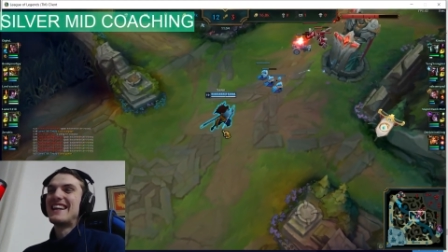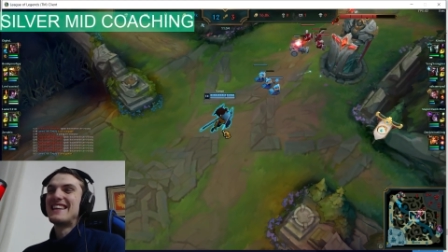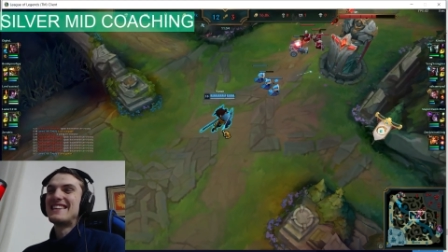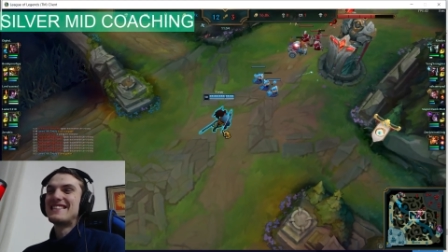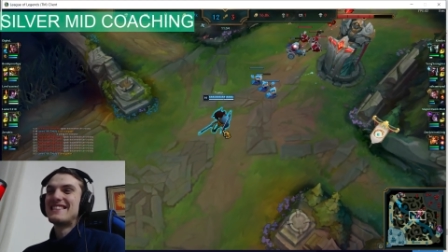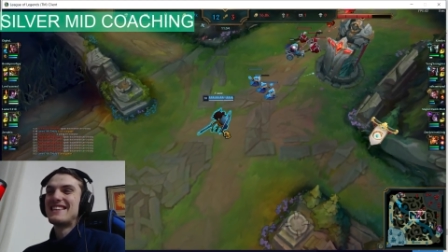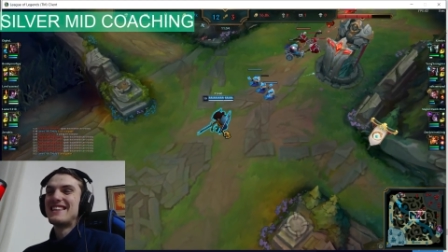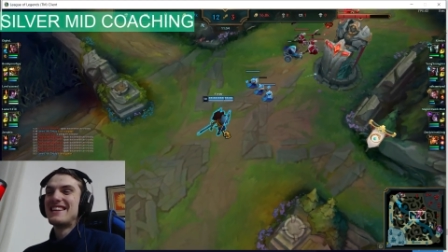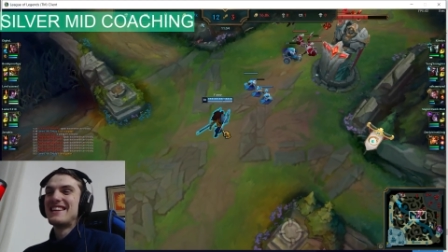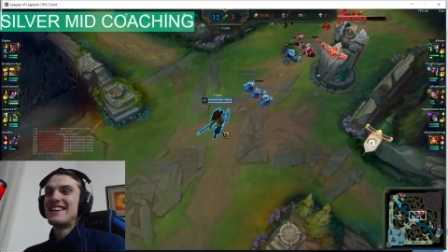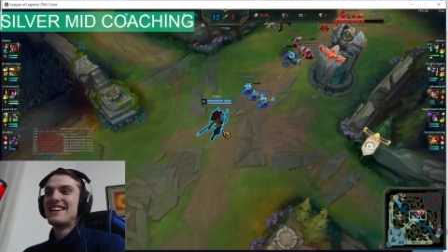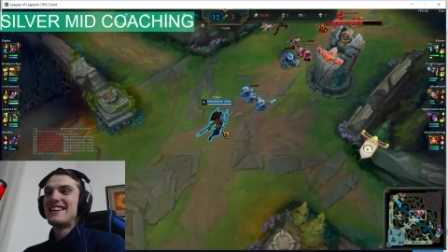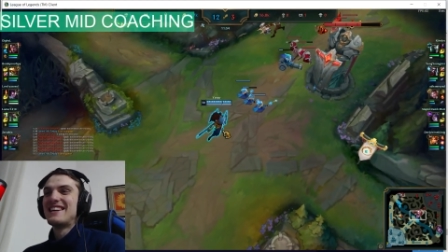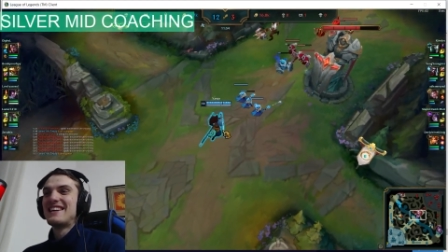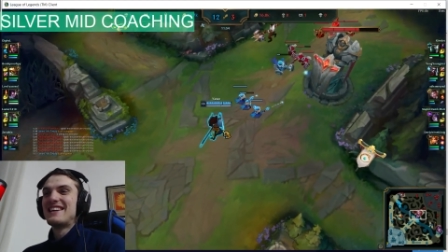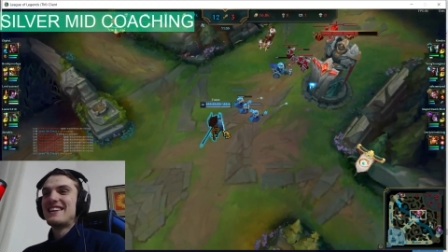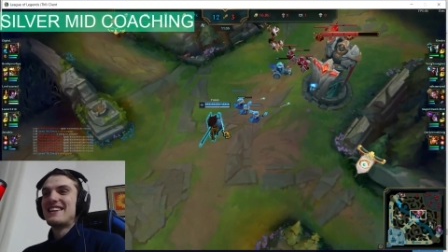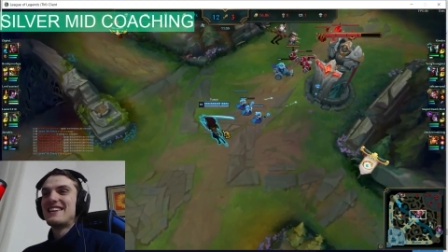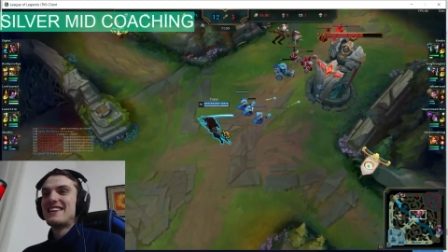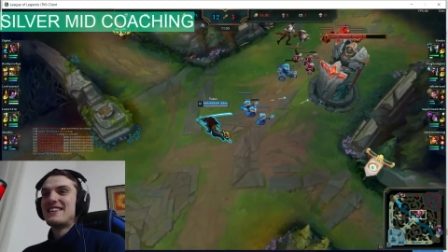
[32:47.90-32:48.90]
Let's see.
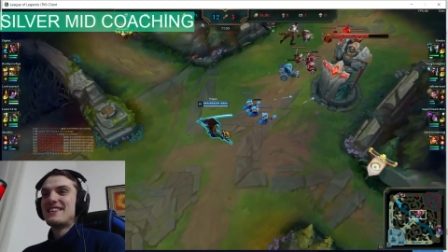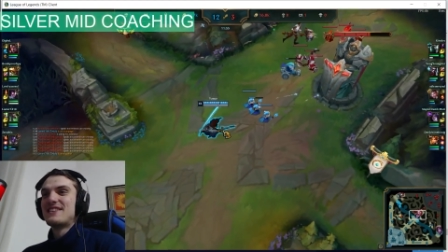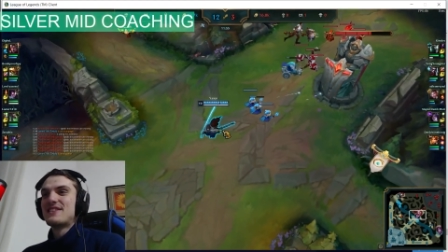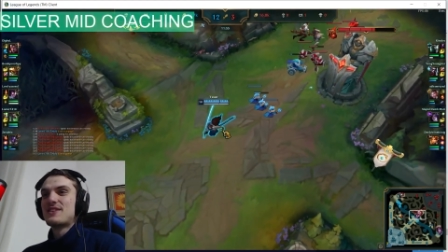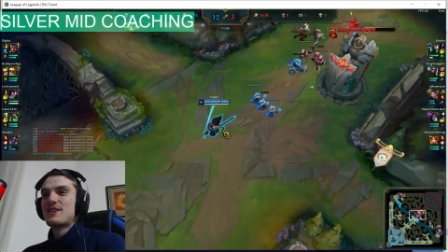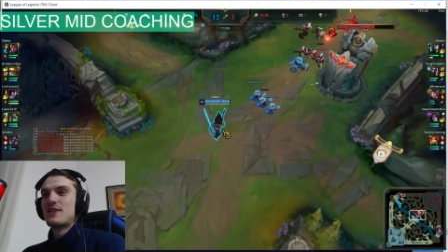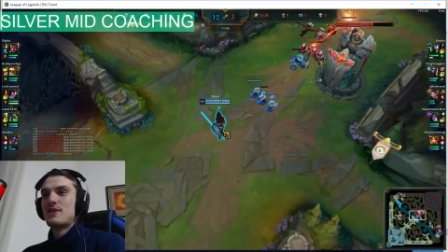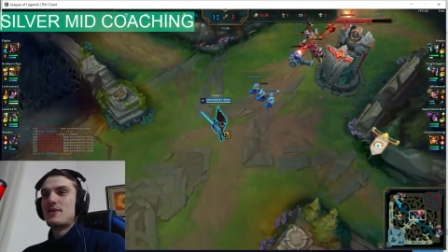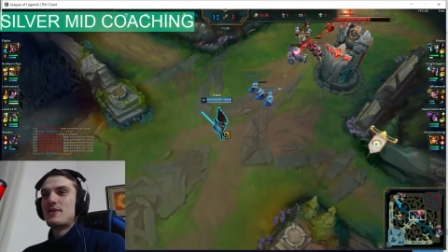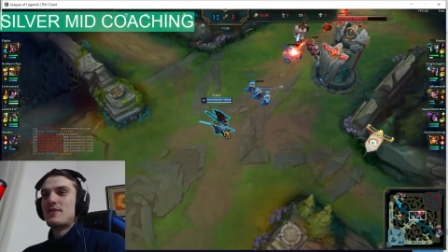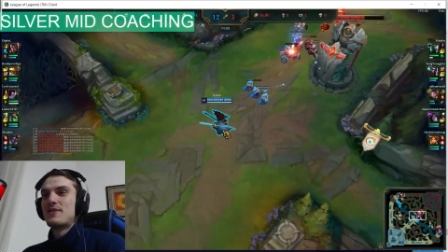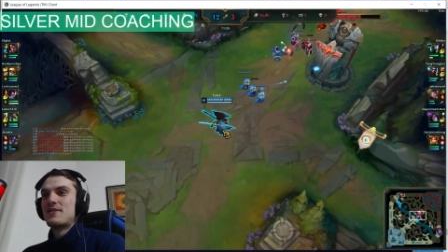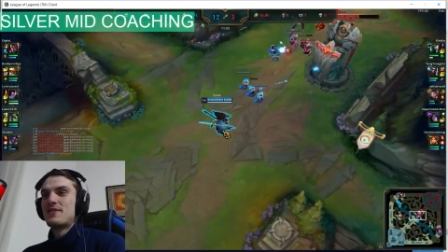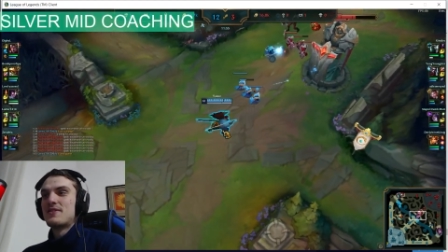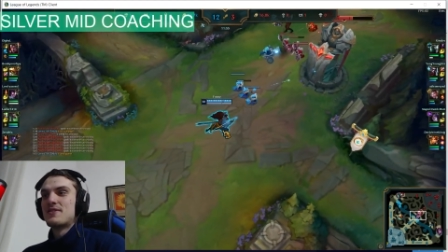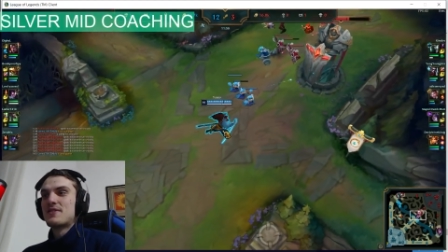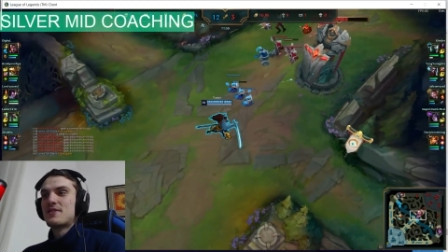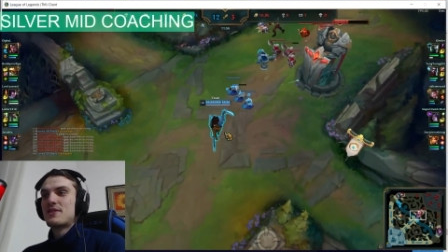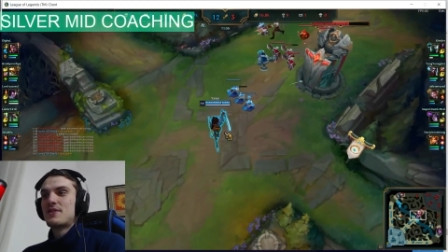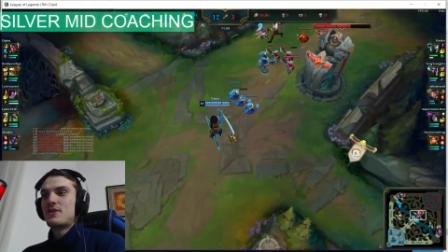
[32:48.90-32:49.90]
So
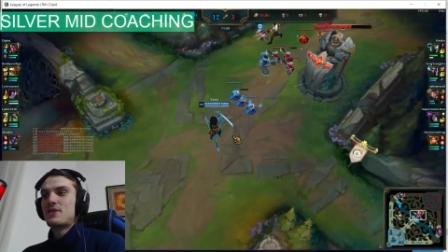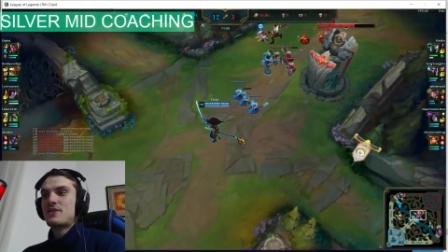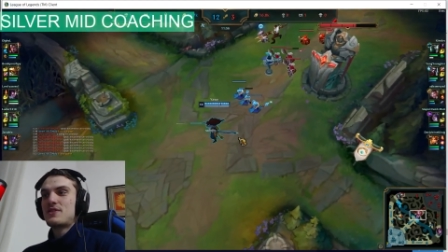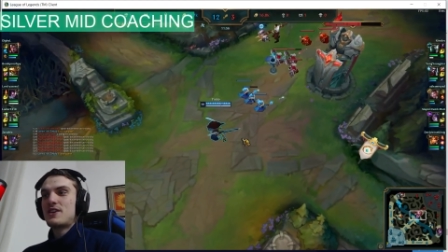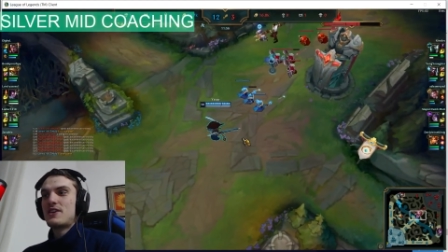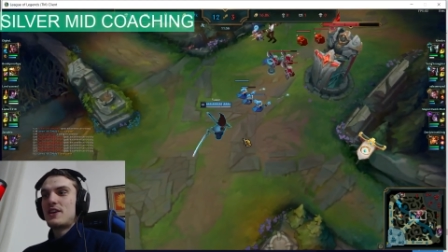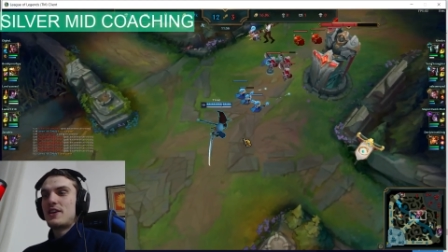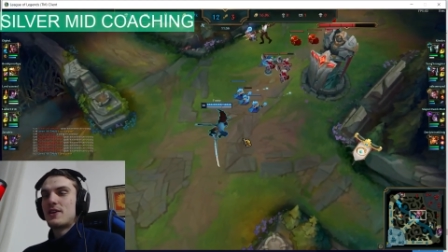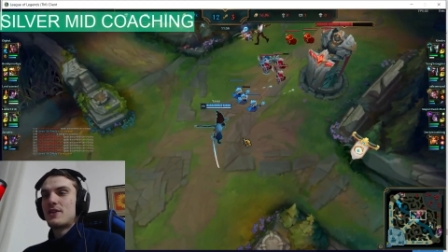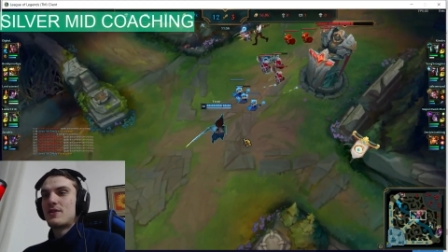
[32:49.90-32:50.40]
you're chilling.